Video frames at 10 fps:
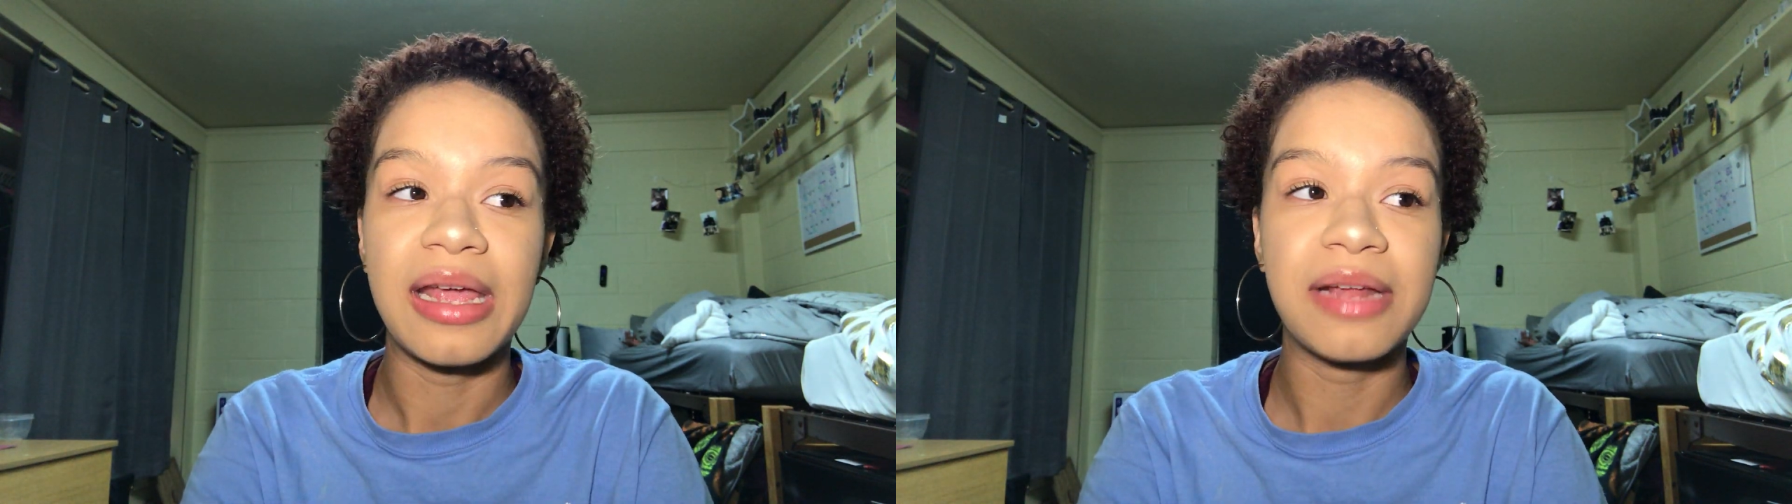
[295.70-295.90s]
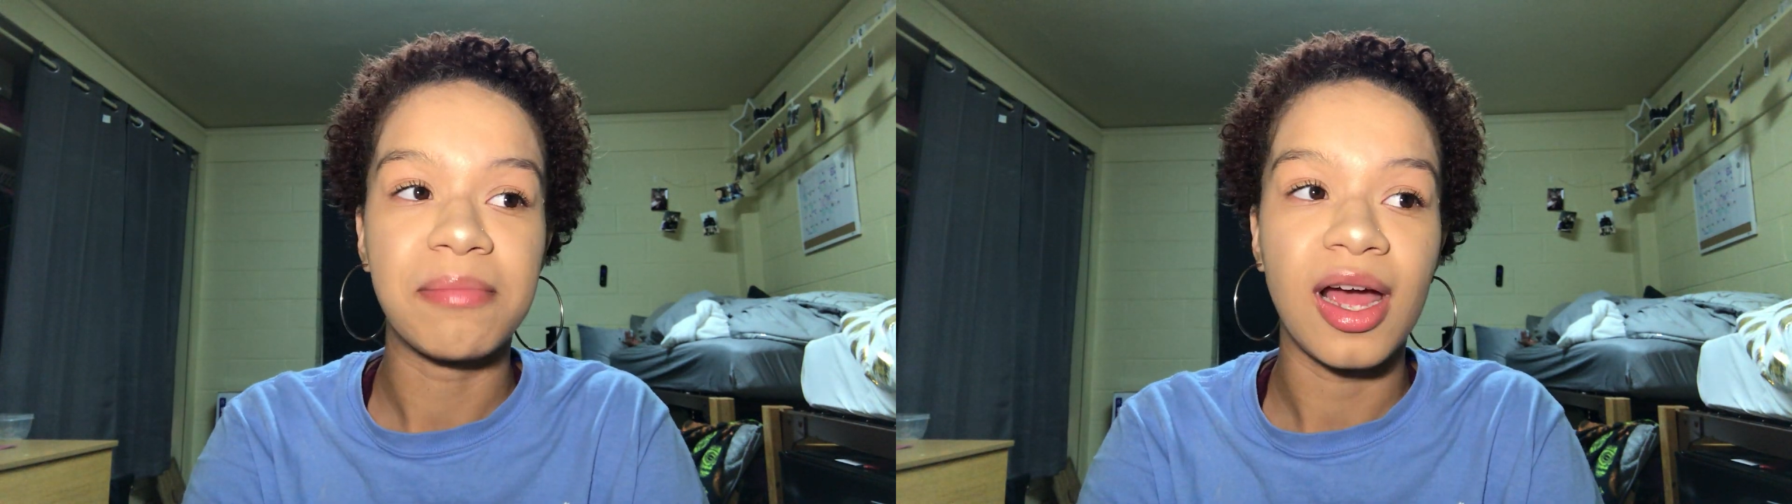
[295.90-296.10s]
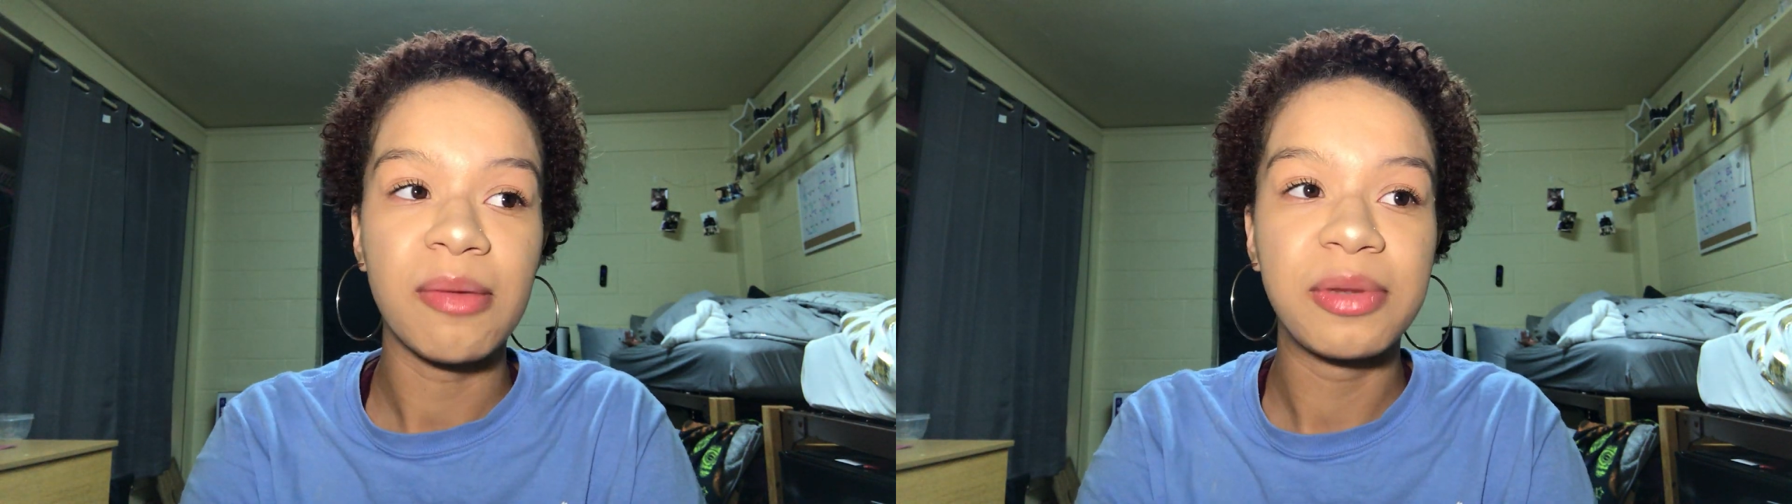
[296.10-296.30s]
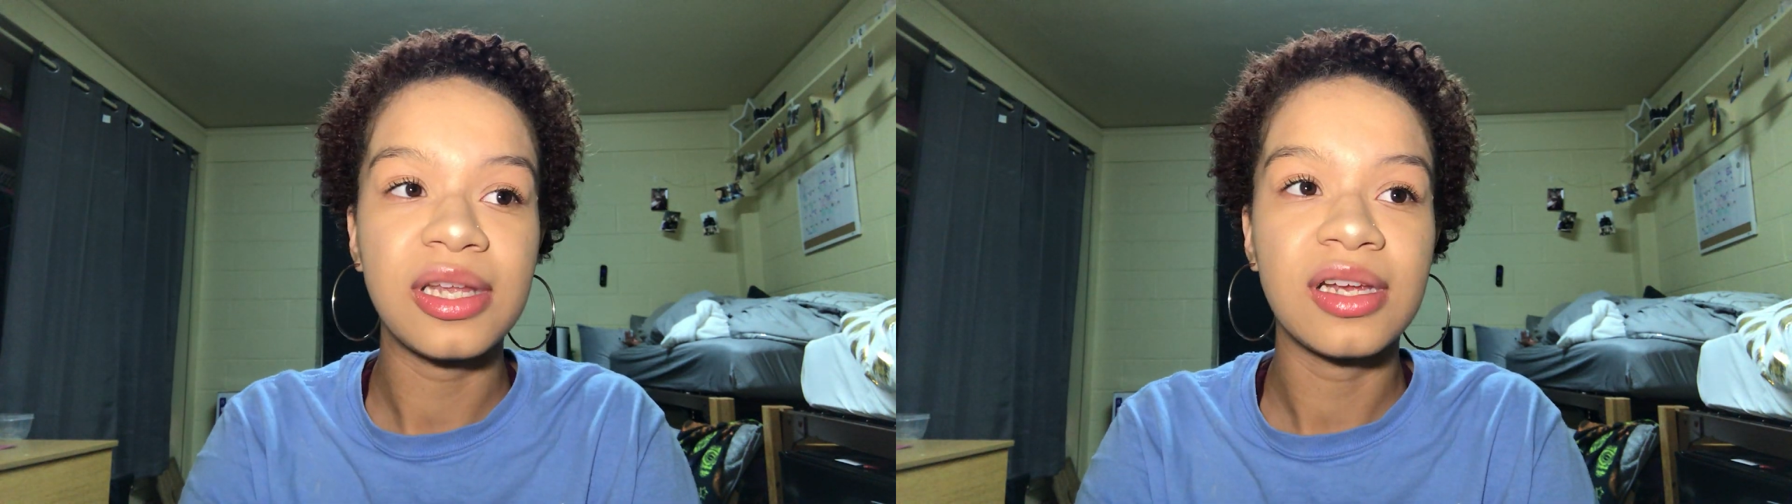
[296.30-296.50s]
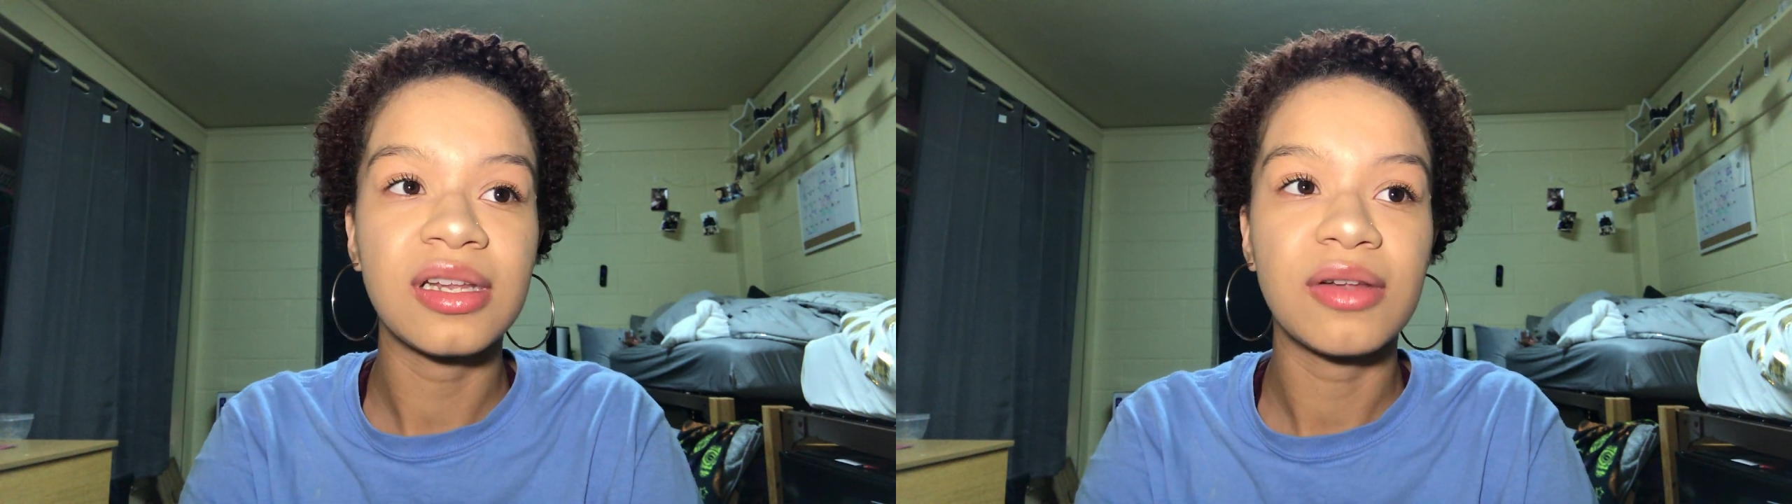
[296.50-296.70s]
in my
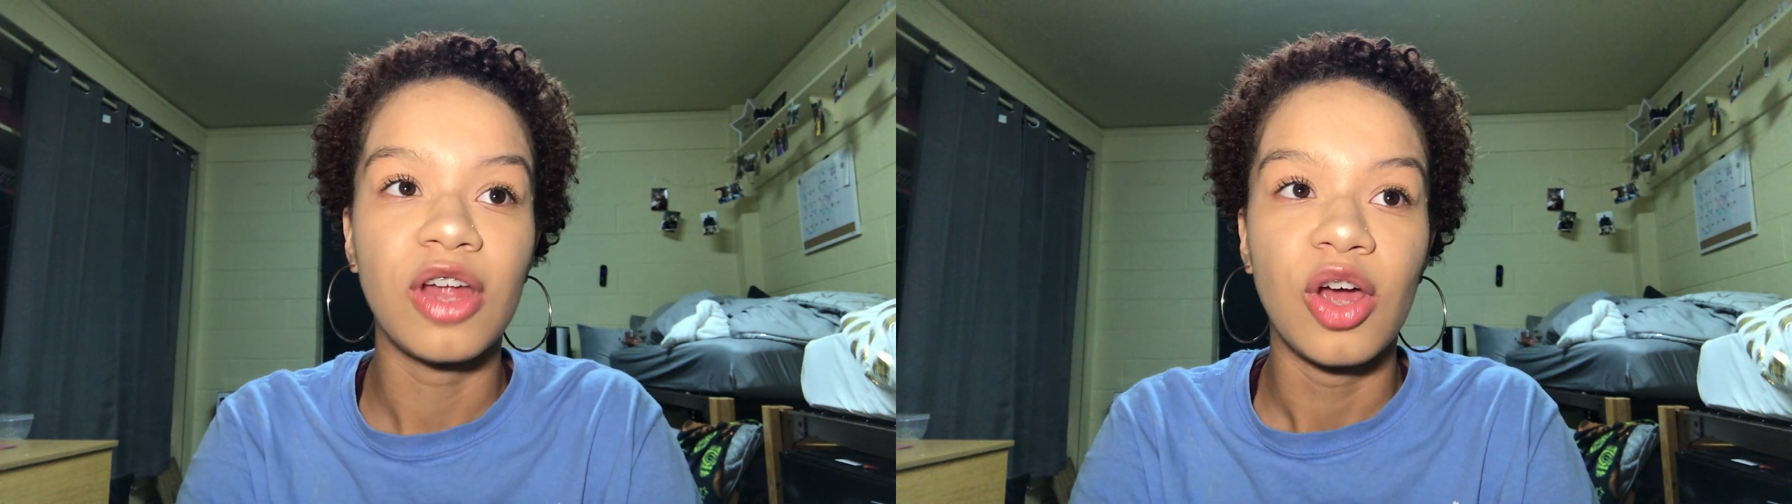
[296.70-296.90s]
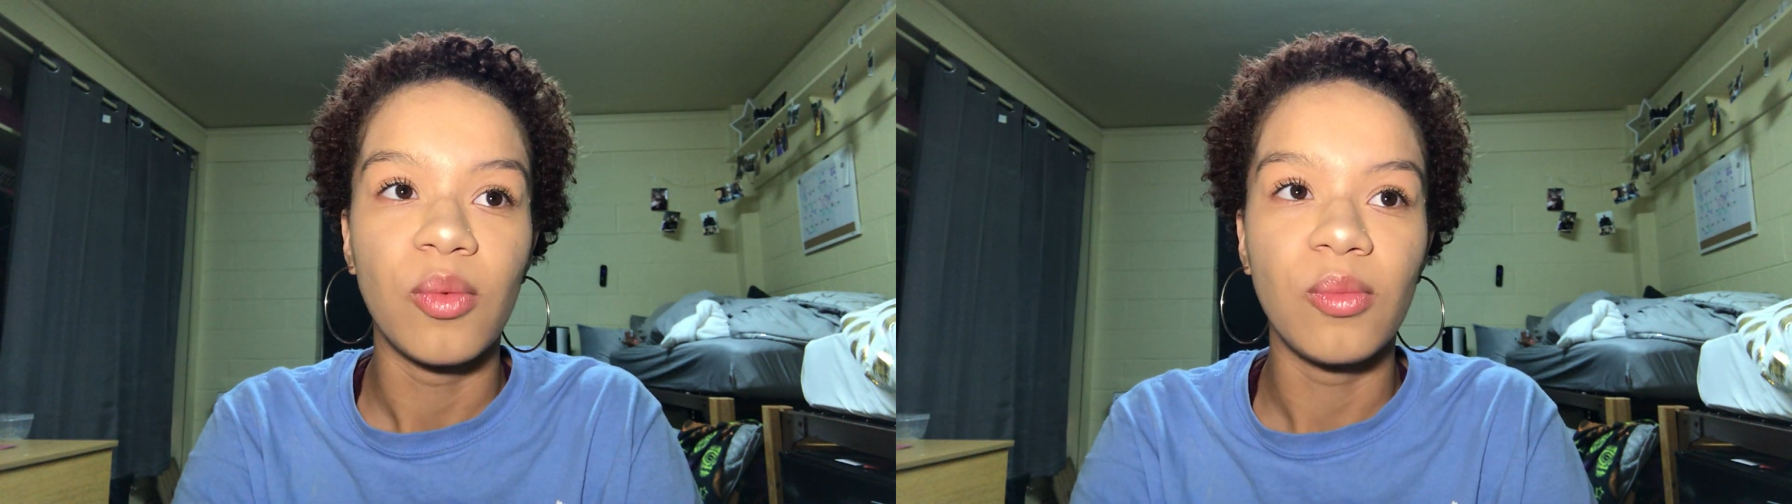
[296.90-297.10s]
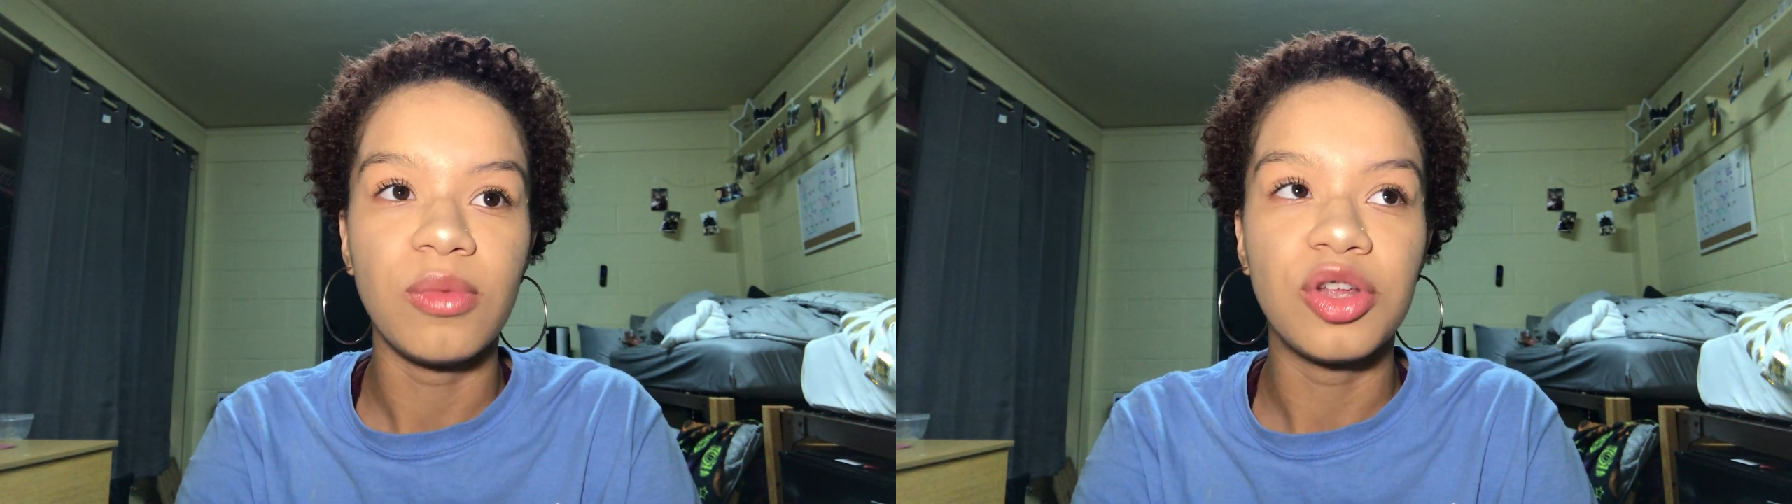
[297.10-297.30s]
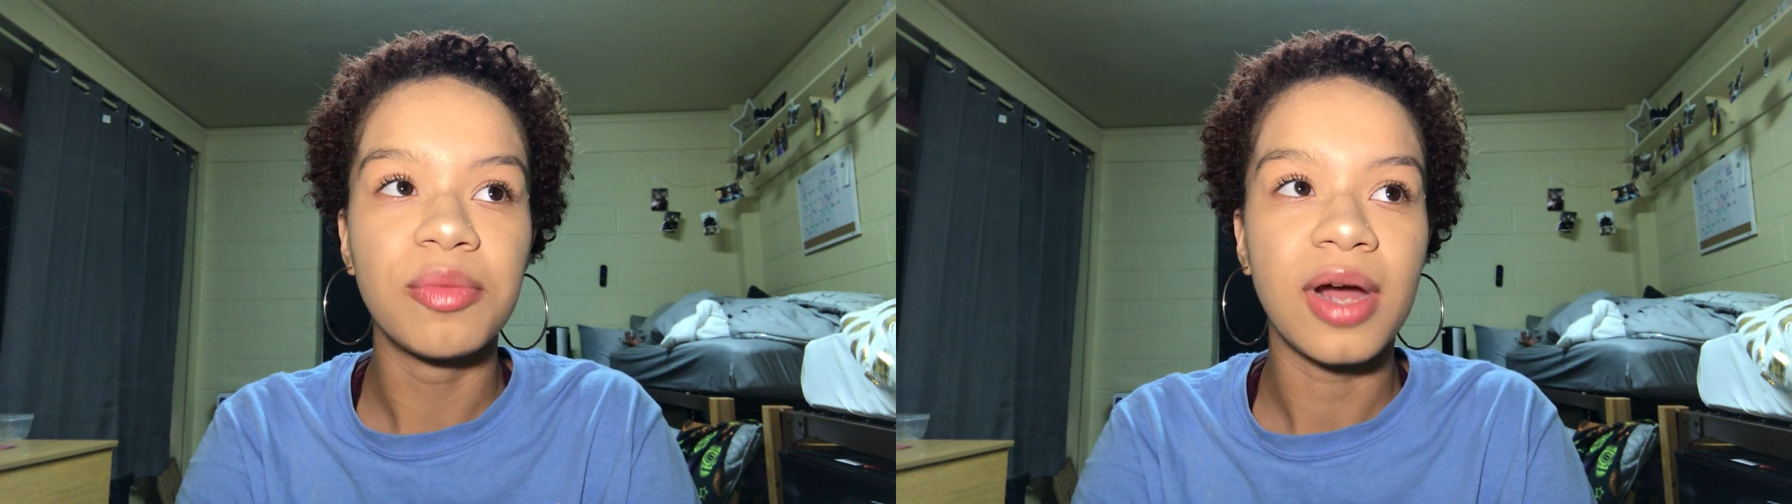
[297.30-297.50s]
opinion, you